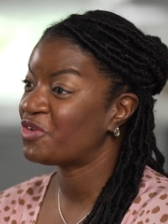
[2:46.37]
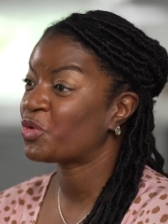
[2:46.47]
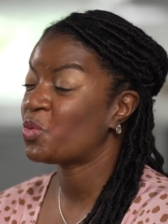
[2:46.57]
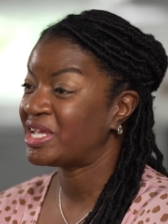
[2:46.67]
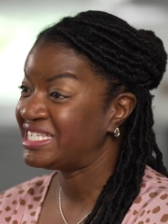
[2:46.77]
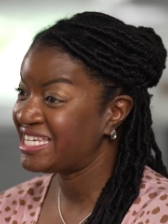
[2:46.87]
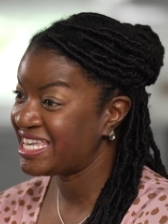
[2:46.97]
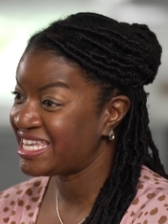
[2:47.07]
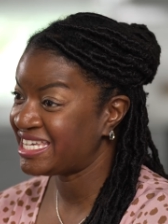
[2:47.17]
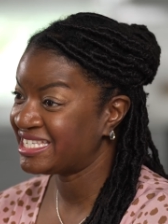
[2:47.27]
over
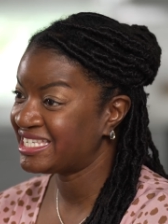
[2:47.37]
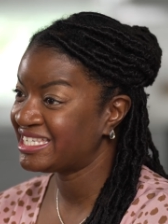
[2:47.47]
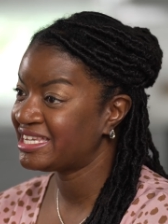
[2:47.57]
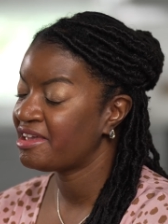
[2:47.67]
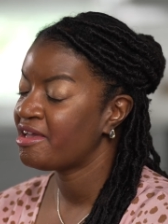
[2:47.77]
110s,